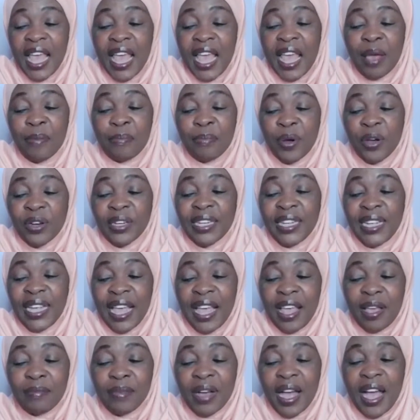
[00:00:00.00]
a board
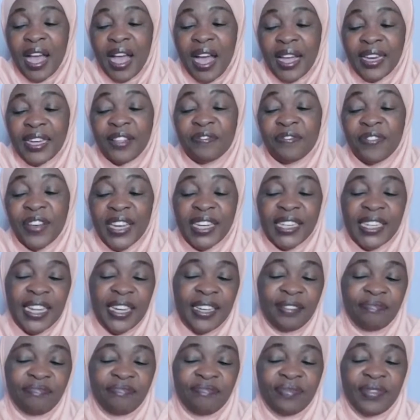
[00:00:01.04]
game I had
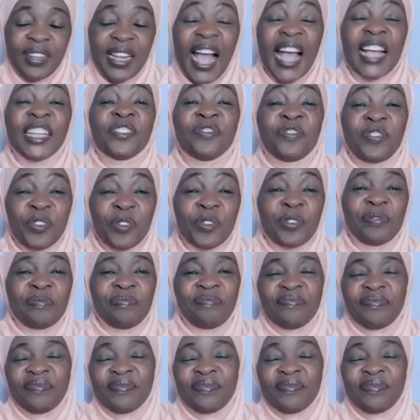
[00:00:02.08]
invented, Cash Flow.